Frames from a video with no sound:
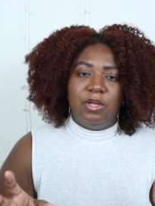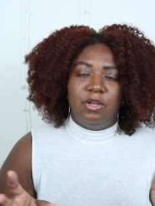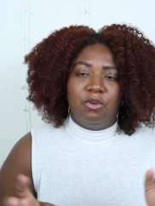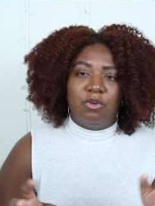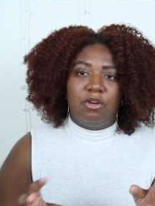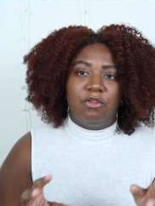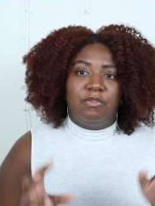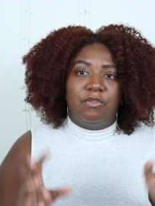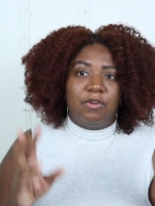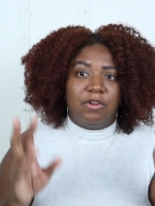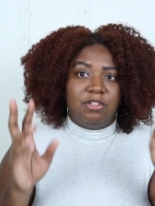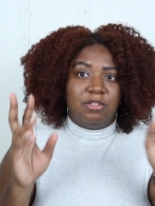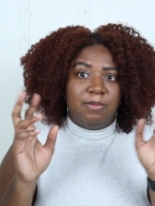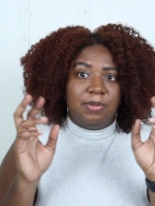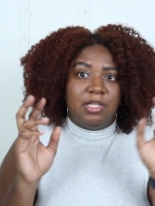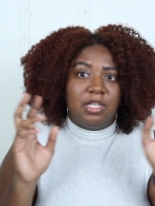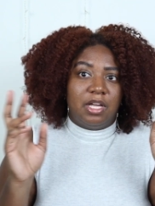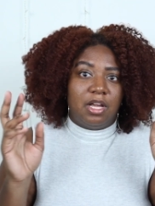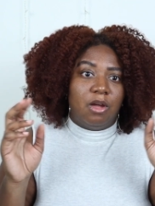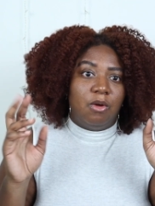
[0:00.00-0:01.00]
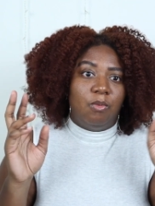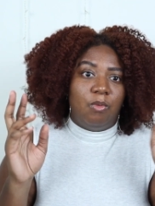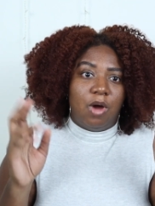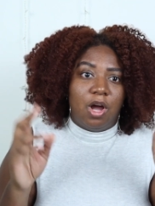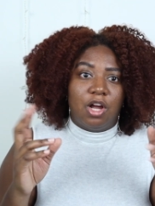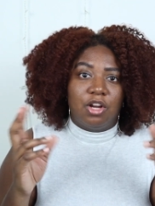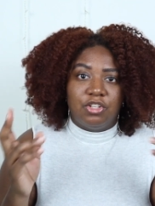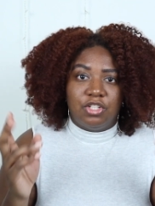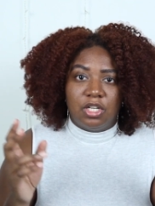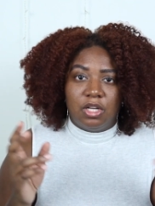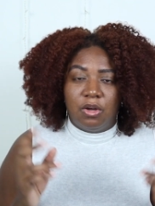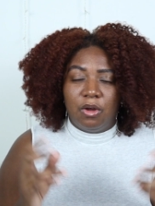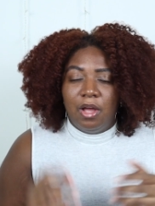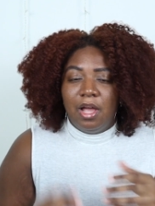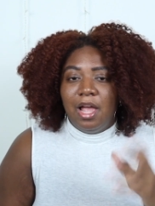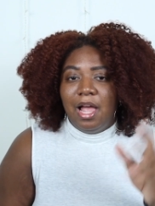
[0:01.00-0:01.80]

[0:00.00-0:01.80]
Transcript: in order for it to be like a wash and go,